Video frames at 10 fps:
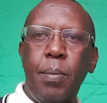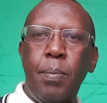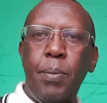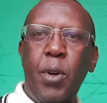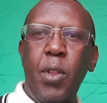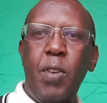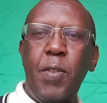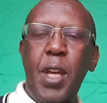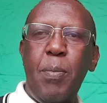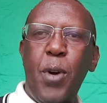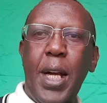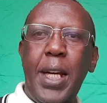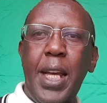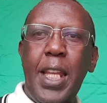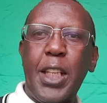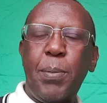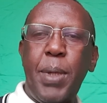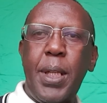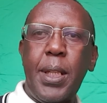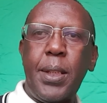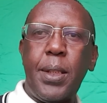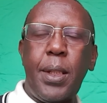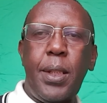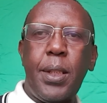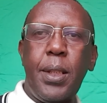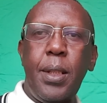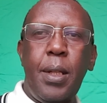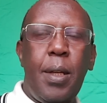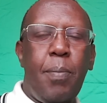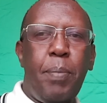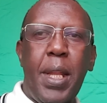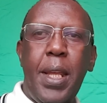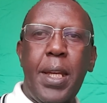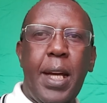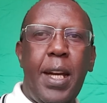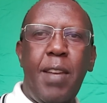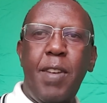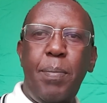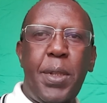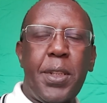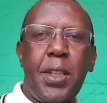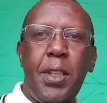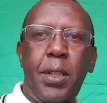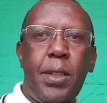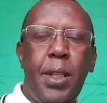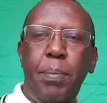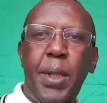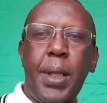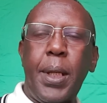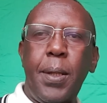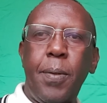Both of them were death experiences, but they can never be similar.